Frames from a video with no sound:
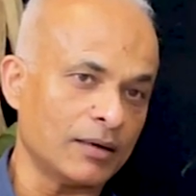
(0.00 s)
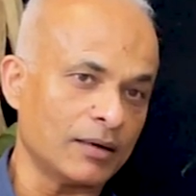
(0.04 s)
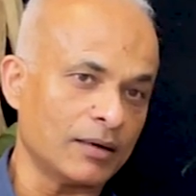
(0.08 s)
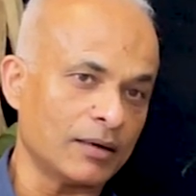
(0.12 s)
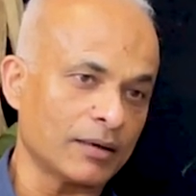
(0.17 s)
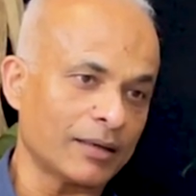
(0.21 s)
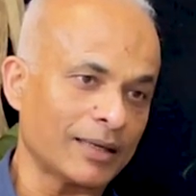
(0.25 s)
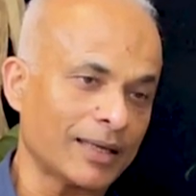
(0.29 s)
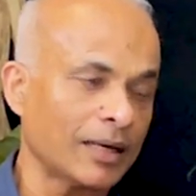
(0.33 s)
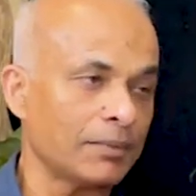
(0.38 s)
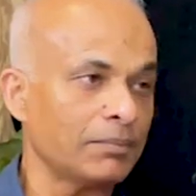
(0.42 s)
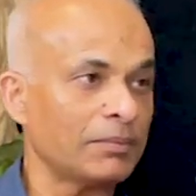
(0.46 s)

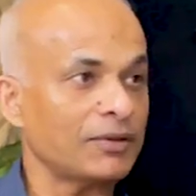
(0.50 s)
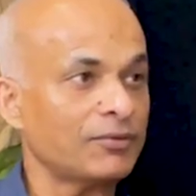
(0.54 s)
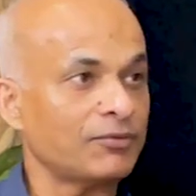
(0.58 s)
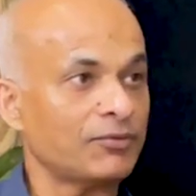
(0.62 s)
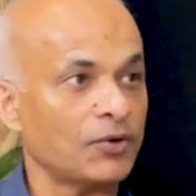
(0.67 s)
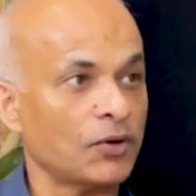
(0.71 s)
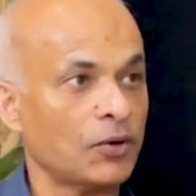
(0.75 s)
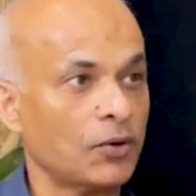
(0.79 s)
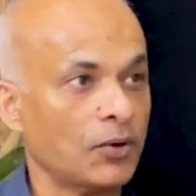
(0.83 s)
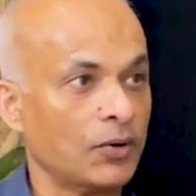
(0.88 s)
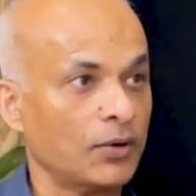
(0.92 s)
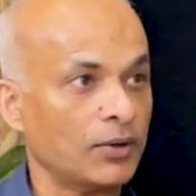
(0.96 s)
can be
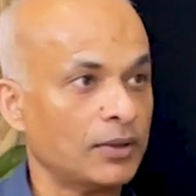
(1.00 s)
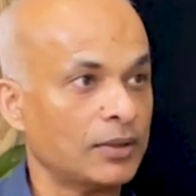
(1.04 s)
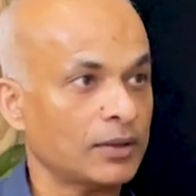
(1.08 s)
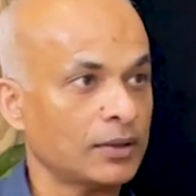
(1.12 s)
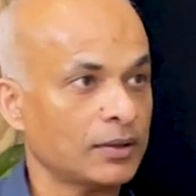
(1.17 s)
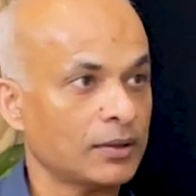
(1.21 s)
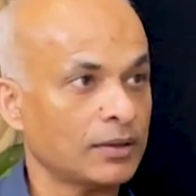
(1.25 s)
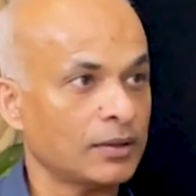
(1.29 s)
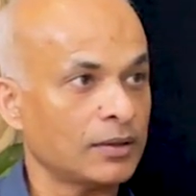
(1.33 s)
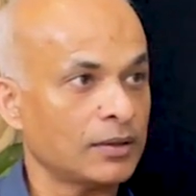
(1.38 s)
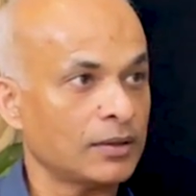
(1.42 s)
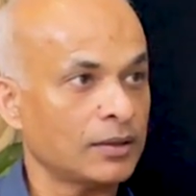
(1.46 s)
flawed,
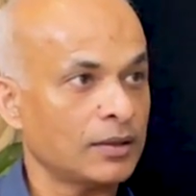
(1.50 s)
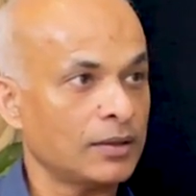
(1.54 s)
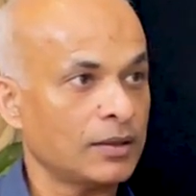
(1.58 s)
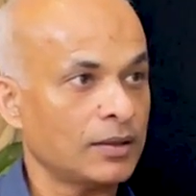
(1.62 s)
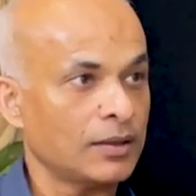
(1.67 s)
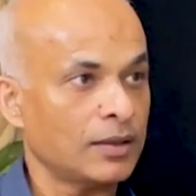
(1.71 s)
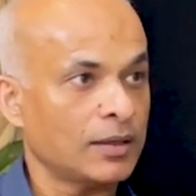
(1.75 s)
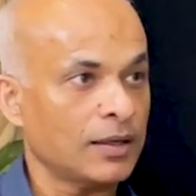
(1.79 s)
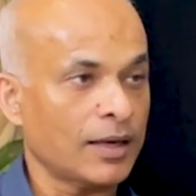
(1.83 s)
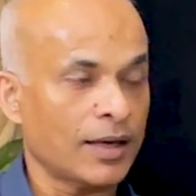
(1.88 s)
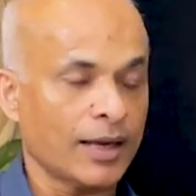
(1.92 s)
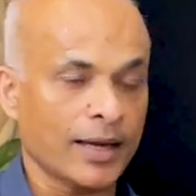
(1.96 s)

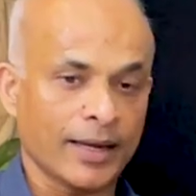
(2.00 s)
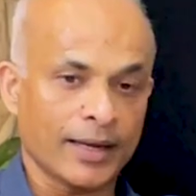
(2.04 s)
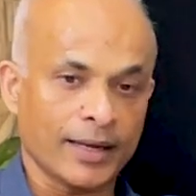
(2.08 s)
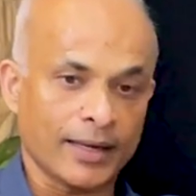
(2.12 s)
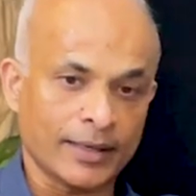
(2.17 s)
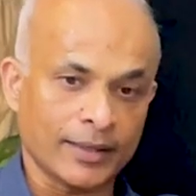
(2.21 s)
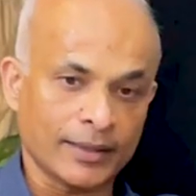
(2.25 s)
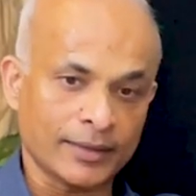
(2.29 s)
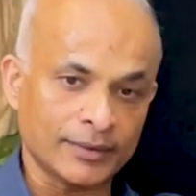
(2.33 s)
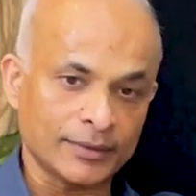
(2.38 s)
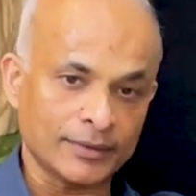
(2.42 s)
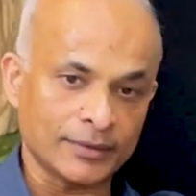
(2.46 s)

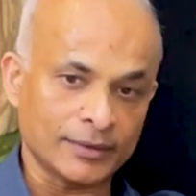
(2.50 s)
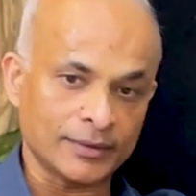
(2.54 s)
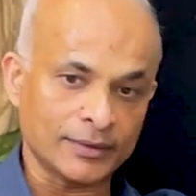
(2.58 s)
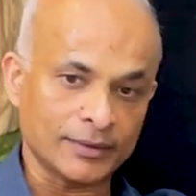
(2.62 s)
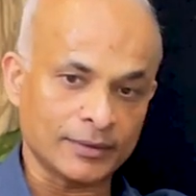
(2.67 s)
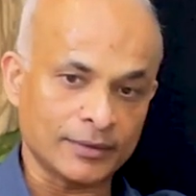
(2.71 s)
and